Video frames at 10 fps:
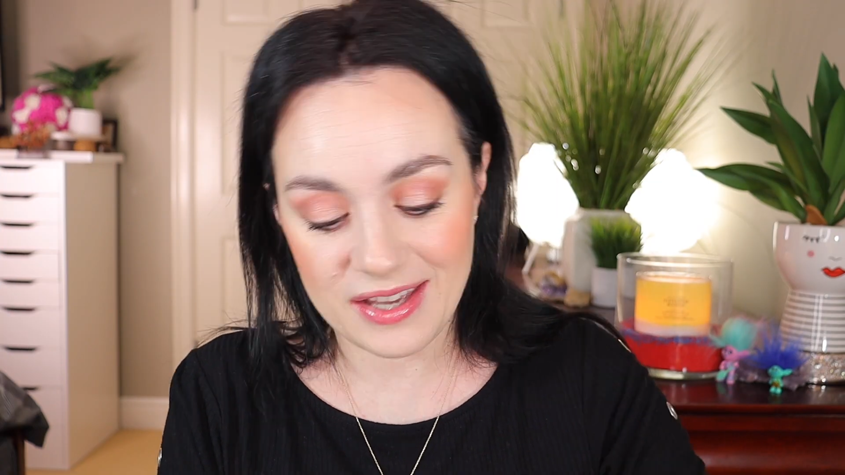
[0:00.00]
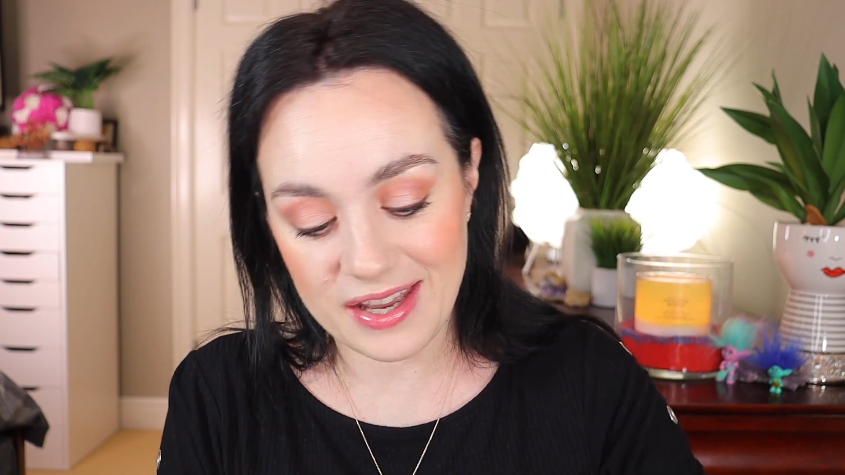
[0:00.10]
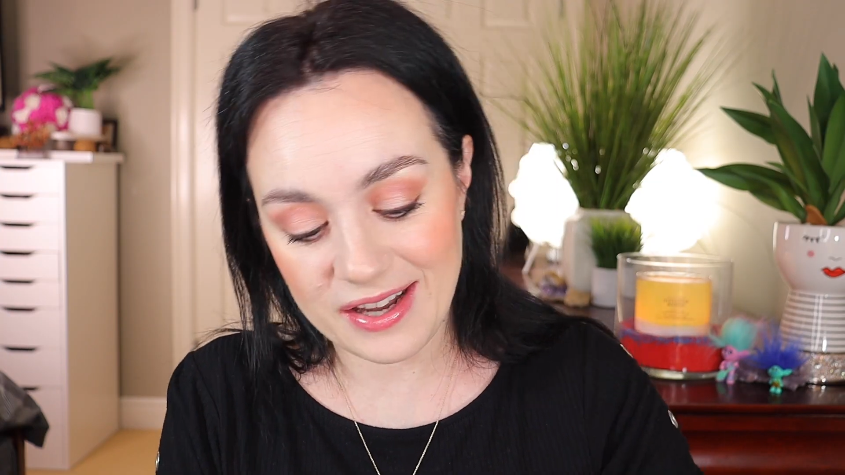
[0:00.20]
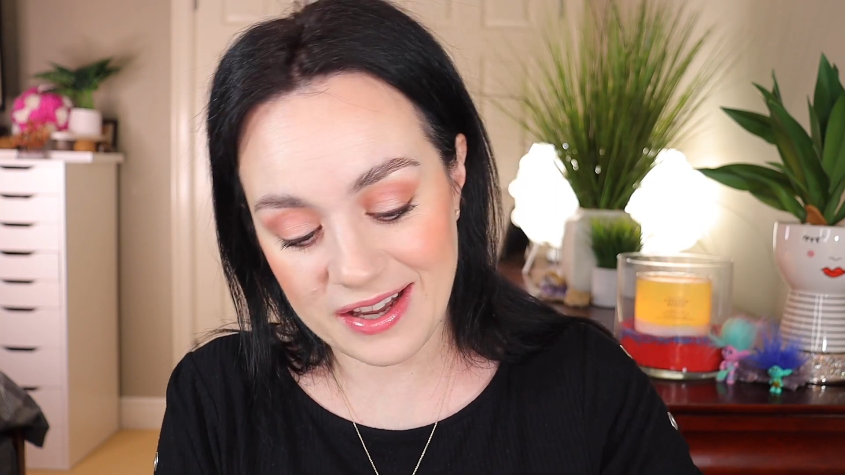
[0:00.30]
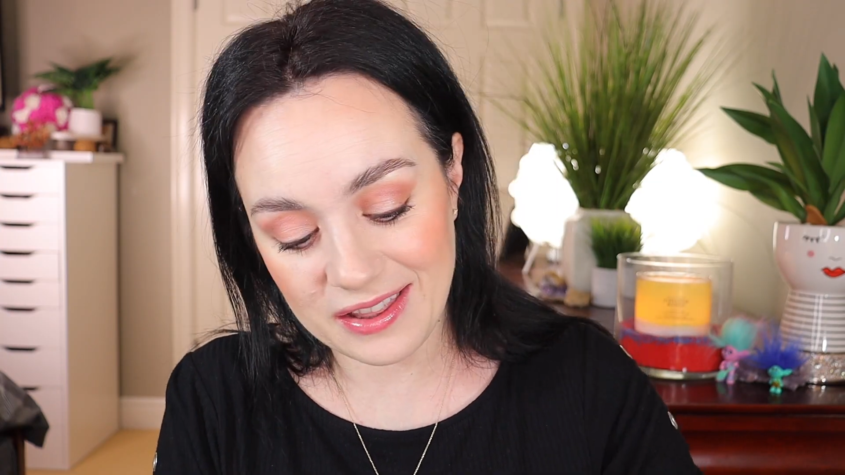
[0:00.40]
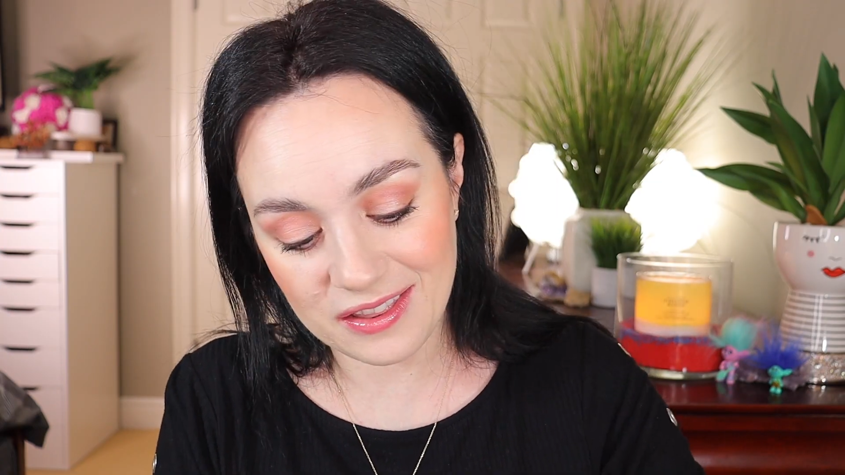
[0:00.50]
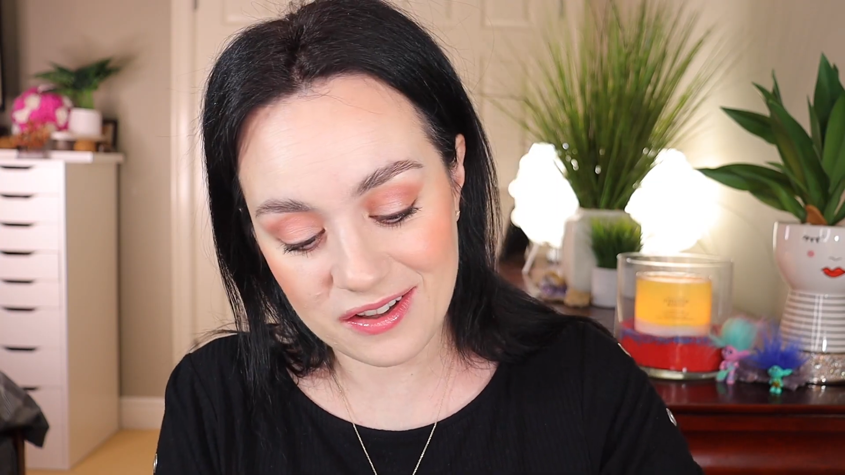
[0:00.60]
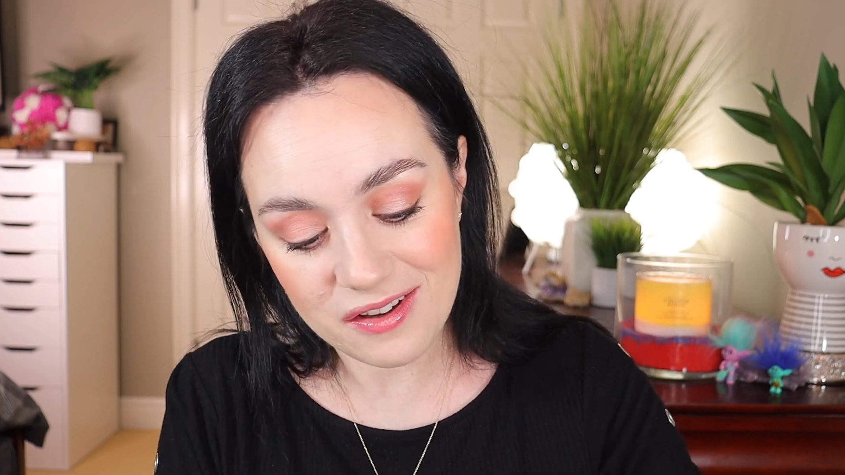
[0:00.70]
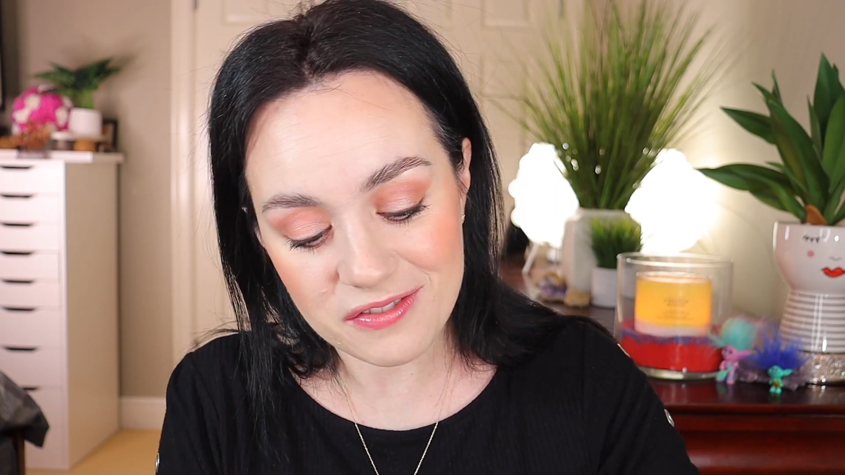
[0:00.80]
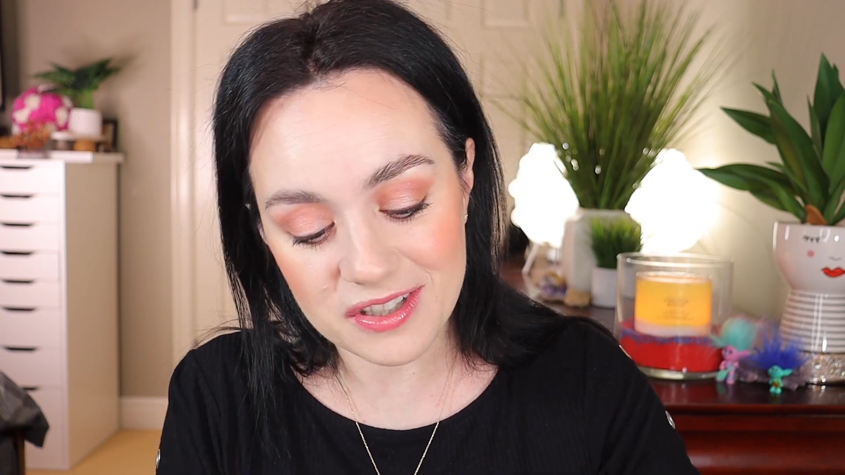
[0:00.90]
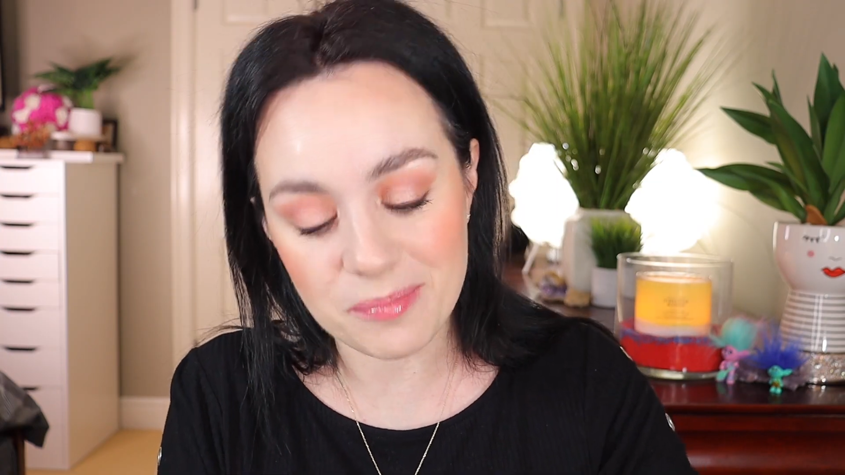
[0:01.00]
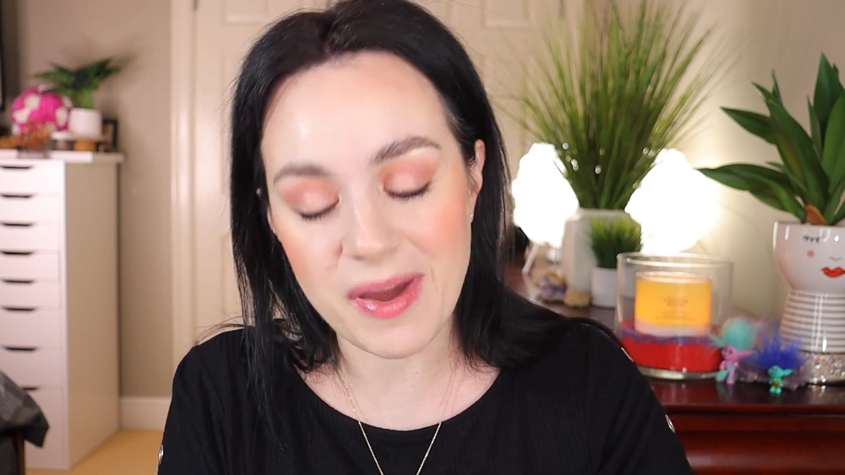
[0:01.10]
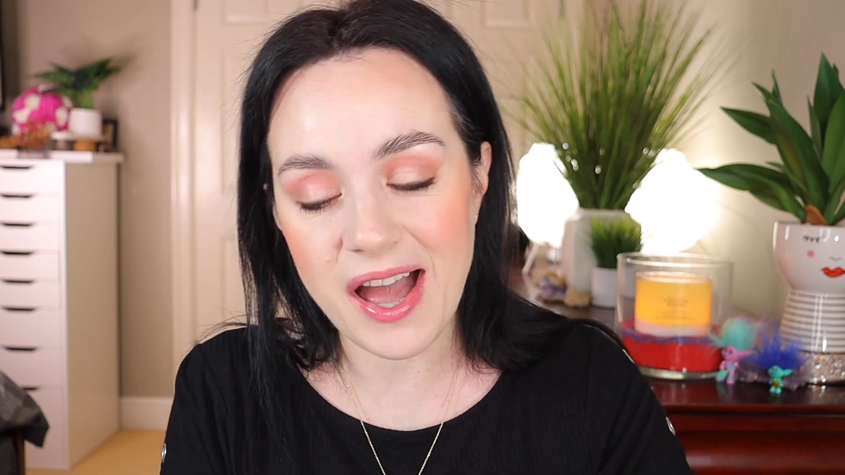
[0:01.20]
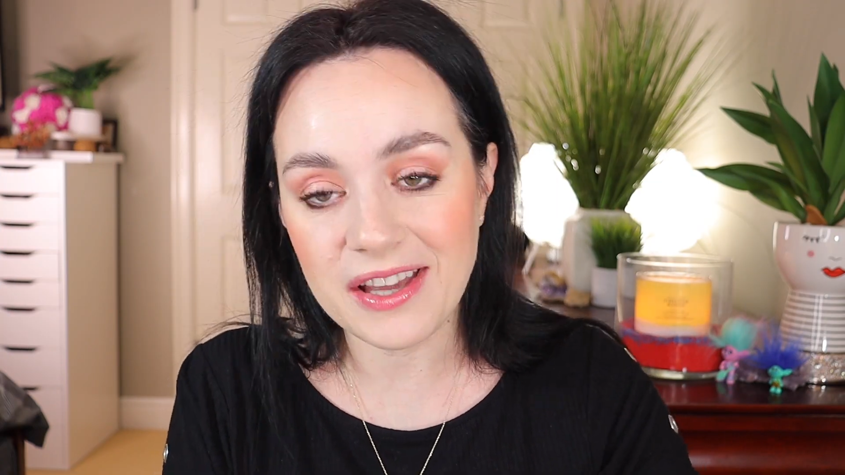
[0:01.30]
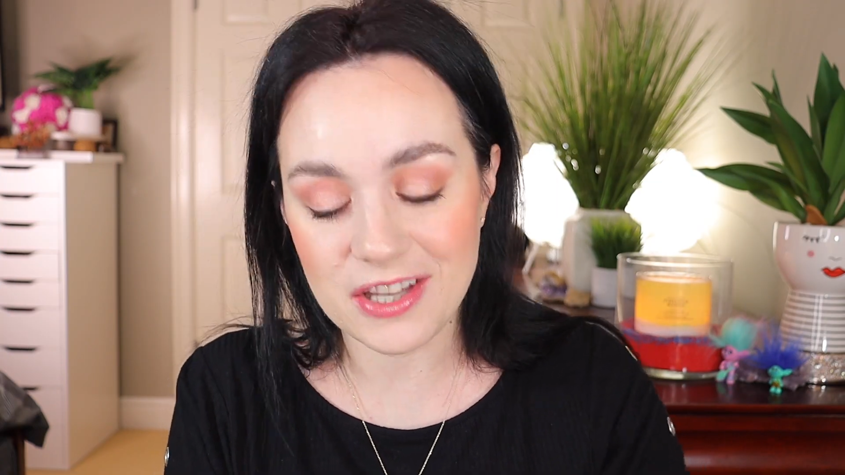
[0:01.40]
And I love their
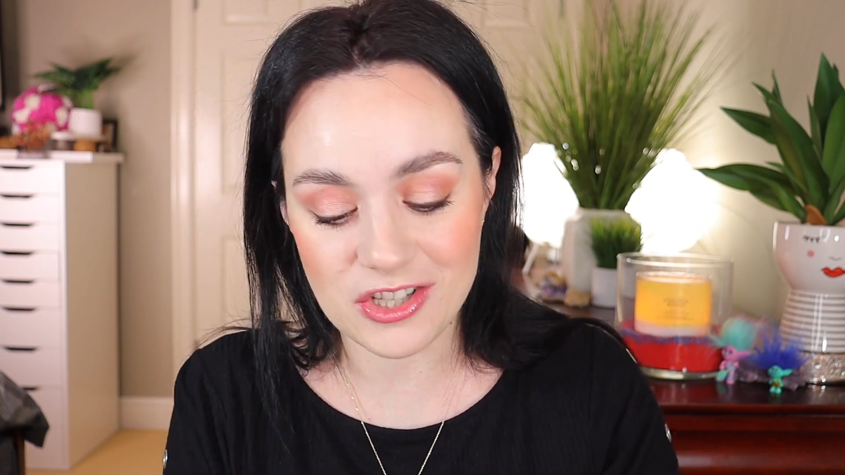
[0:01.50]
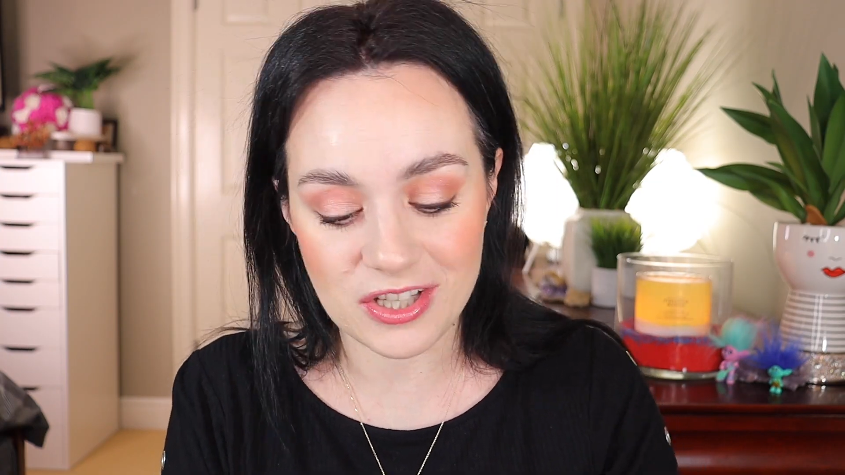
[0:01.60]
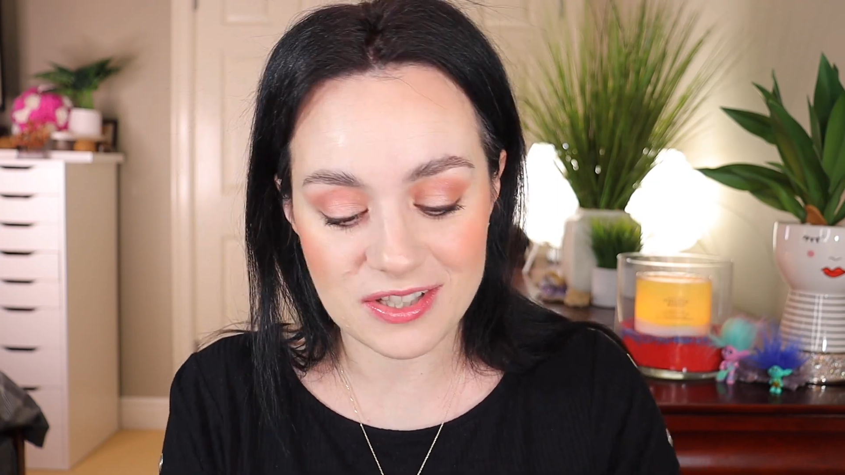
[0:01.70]
packaging.